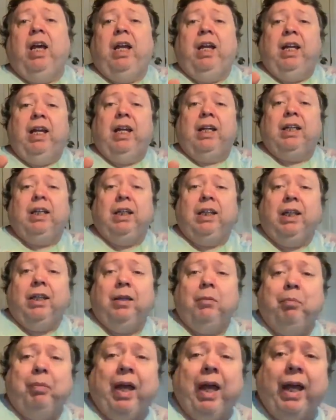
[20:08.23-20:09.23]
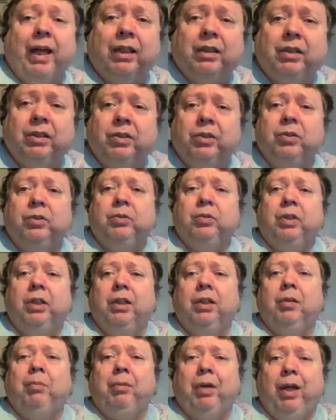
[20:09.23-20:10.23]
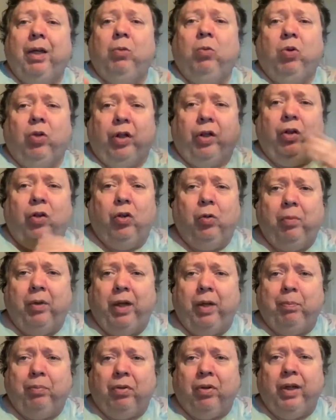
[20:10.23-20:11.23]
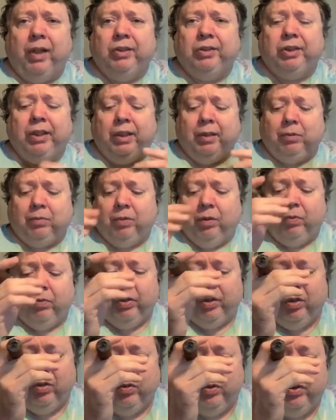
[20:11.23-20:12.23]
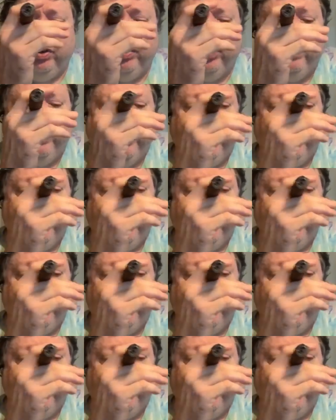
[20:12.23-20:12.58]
and I can get back to my working on my project, my railroad,